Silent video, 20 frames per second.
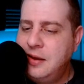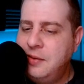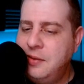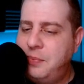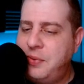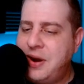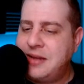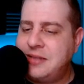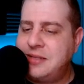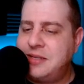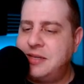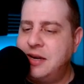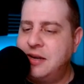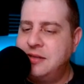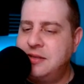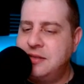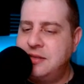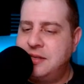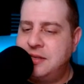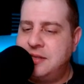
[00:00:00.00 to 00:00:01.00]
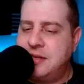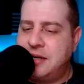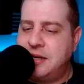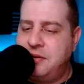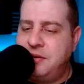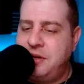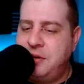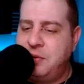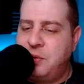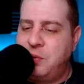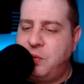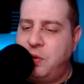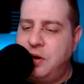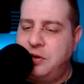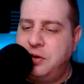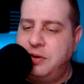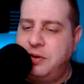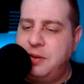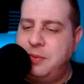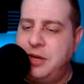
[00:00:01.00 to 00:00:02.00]
Brad Selden says, I know you were
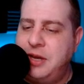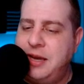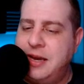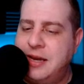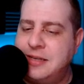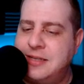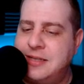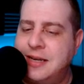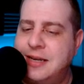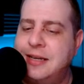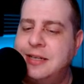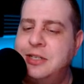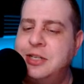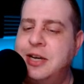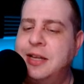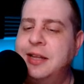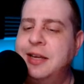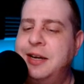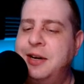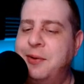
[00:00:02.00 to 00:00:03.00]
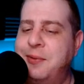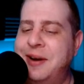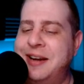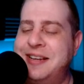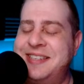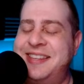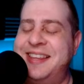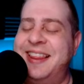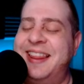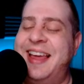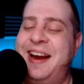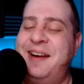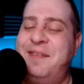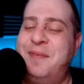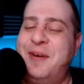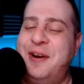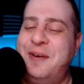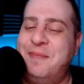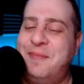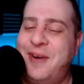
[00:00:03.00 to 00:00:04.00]
wondering, but yes, I did gently caress the like
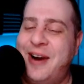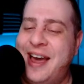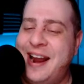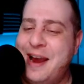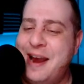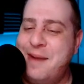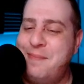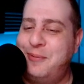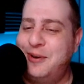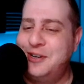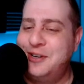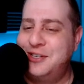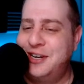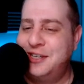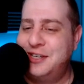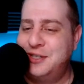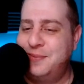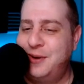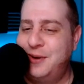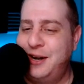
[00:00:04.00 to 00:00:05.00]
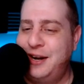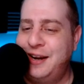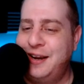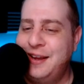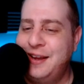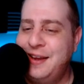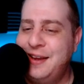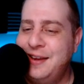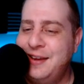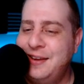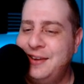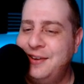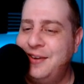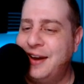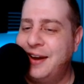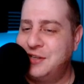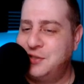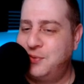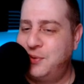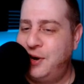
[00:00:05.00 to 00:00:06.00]
button. Brad, I appreciate you, buddy. You
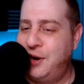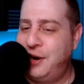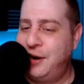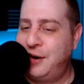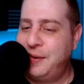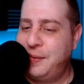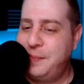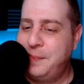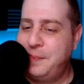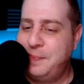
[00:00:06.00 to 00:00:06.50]
guys rock.